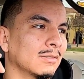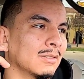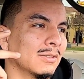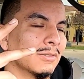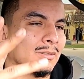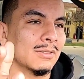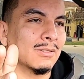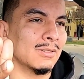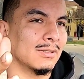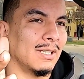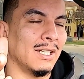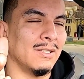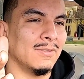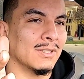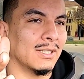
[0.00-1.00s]
little,
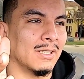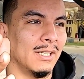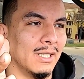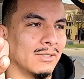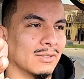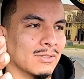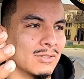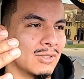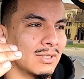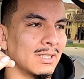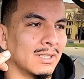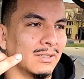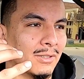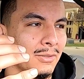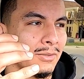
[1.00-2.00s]
not even connectors, just
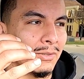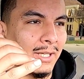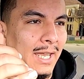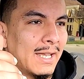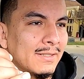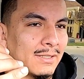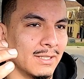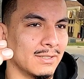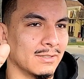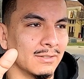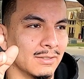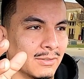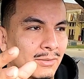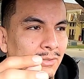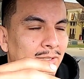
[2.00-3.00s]
like little gaskets
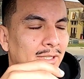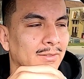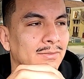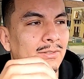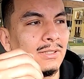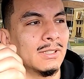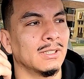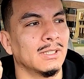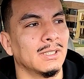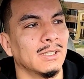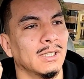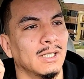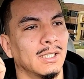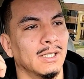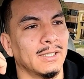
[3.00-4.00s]
and little stuff.
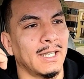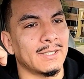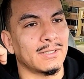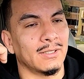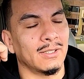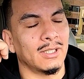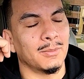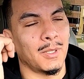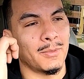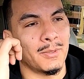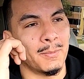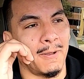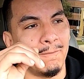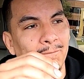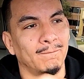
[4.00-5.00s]
That's going to come up
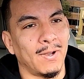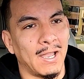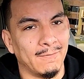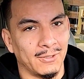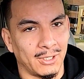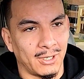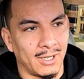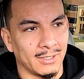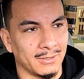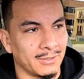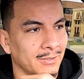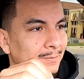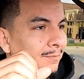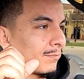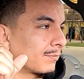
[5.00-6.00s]
to about $500.
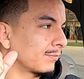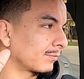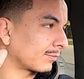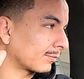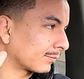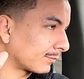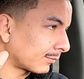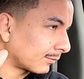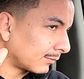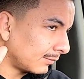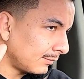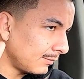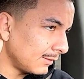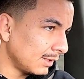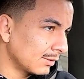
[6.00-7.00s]

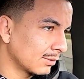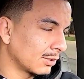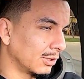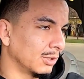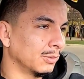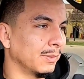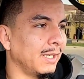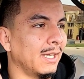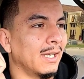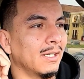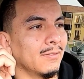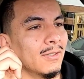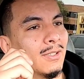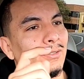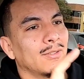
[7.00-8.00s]
So we
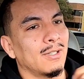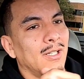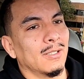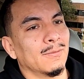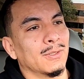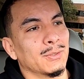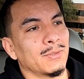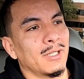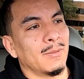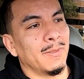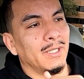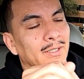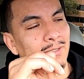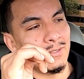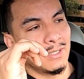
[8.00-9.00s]
have the $100 first round of
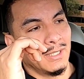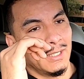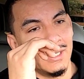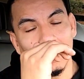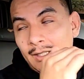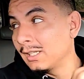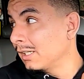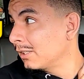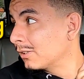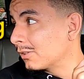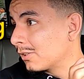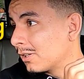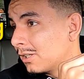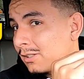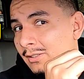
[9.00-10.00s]
maintenance,
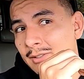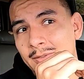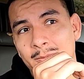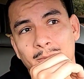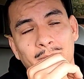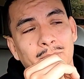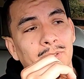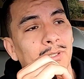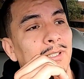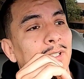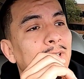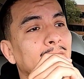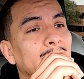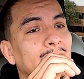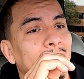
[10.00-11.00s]
$800 for
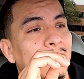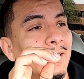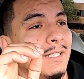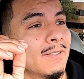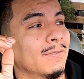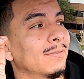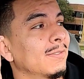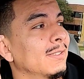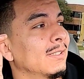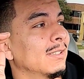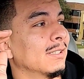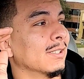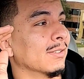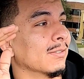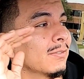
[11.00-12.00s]
the diff,
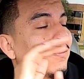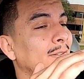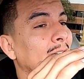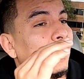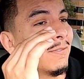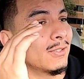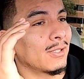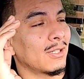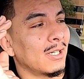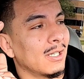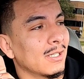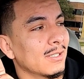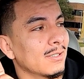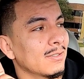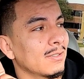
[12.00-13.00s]
another
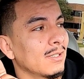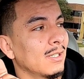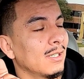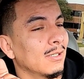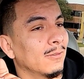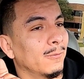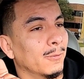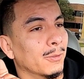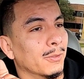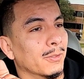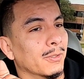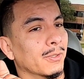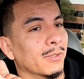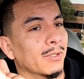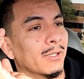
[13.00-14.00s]
$500
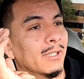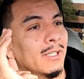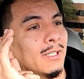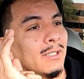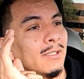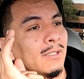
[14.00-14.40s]
for